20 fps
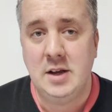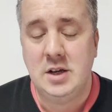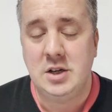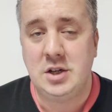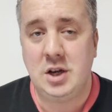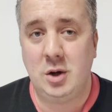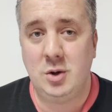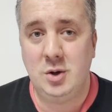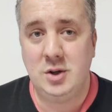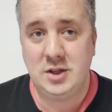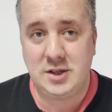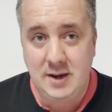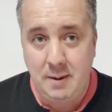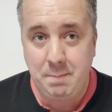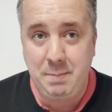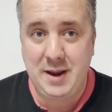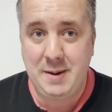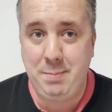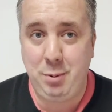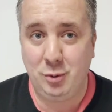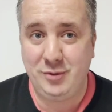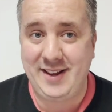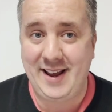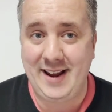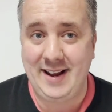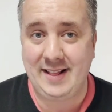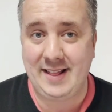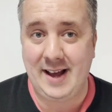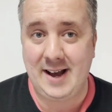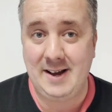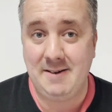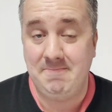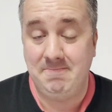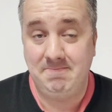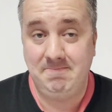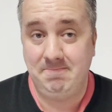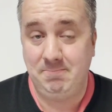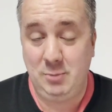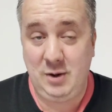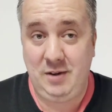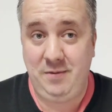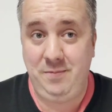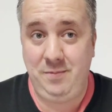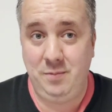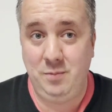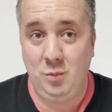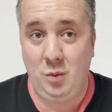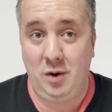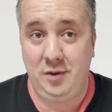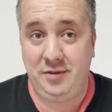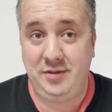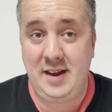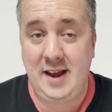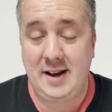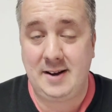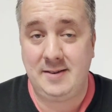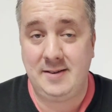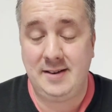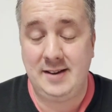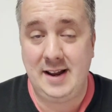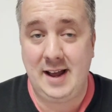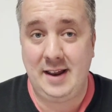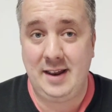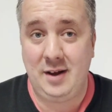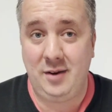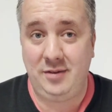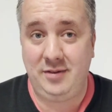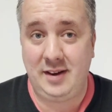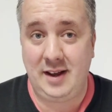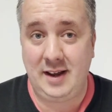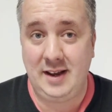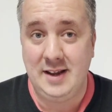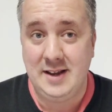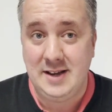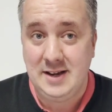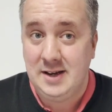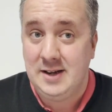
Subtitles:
So some people take that with what's said and they'll say,